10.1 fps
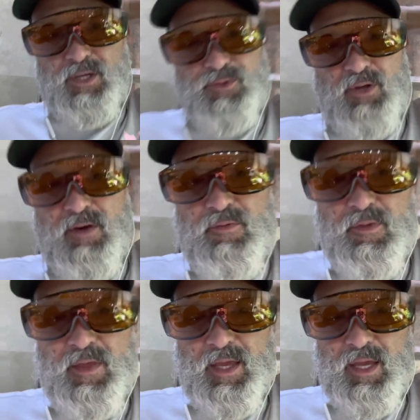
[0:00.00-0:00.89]
Sorry for
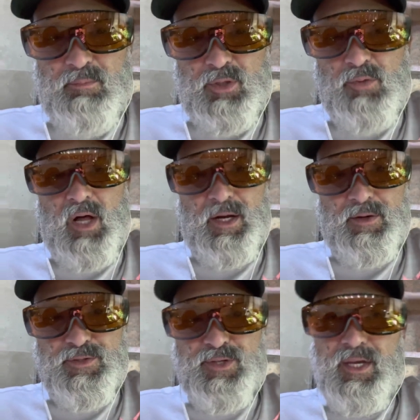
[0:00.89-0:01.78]
the blue
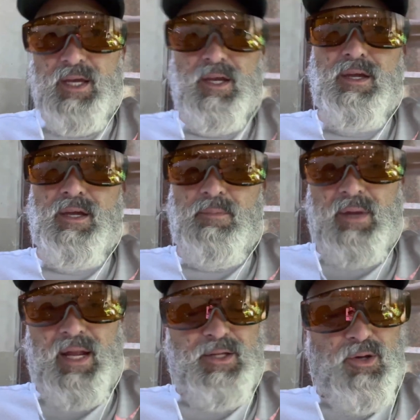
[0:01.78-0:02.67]
blockers,
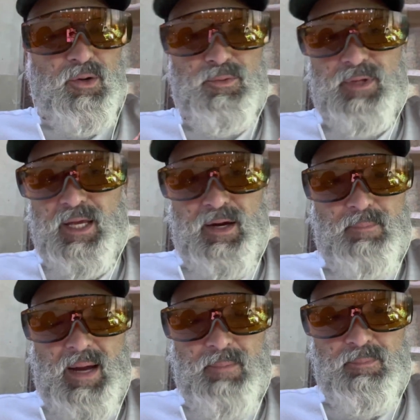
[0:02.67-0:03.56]
but I don't.
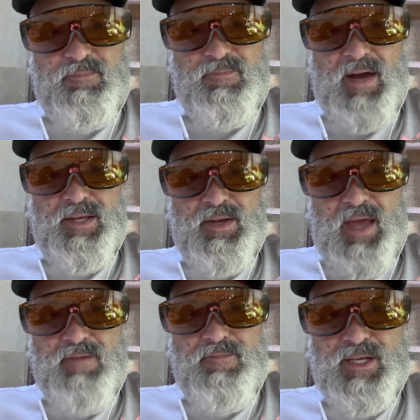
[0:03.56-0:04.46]
I'm fighting an
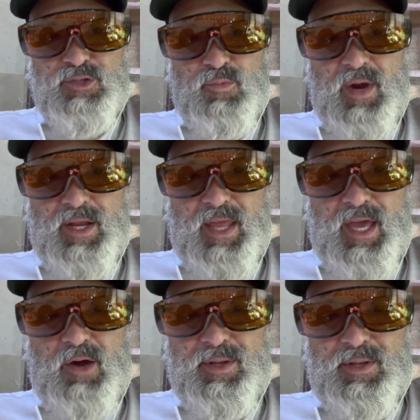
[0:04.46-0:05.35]
eye infection right
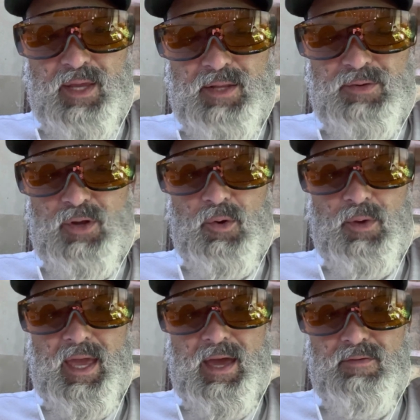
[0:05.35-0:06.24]
now, and don't
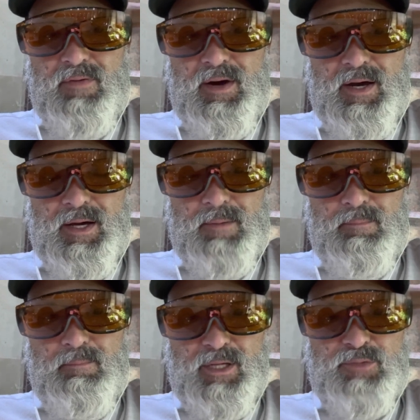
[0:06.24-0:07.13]
have
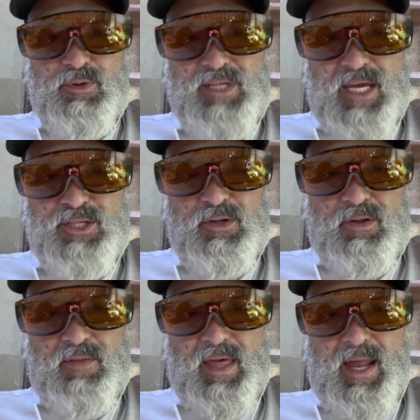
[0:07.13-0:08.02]
much protection
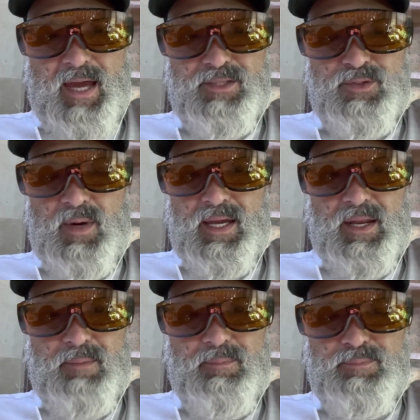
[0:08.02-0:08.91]
on that eye. So I got
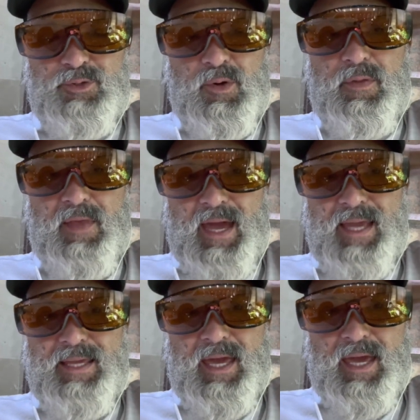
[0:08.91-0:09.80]
to do everything I
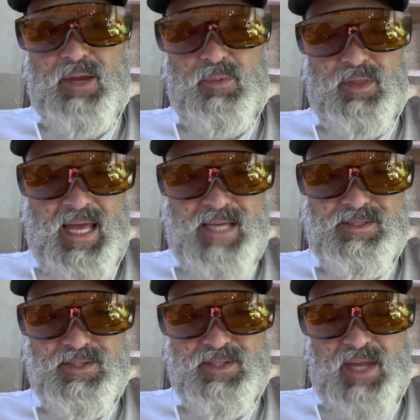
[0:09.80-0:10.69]
can with
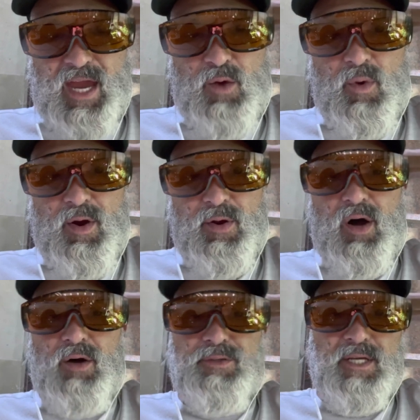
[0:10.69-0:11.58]
glasses and eyewear and
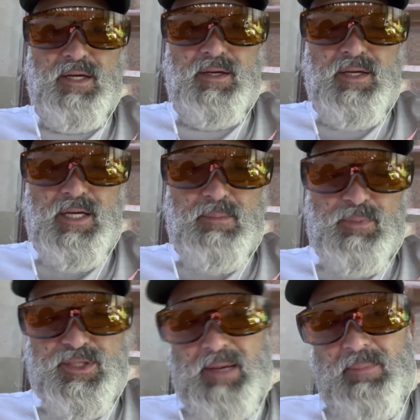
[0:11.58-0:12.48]
all to
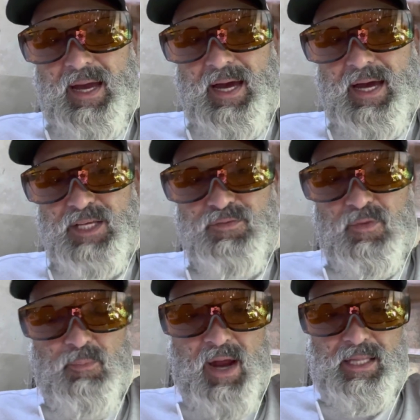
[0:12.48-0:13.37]
protect my eyes
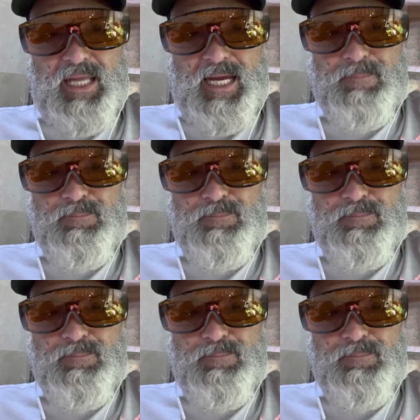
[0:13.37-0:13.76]
from bright light.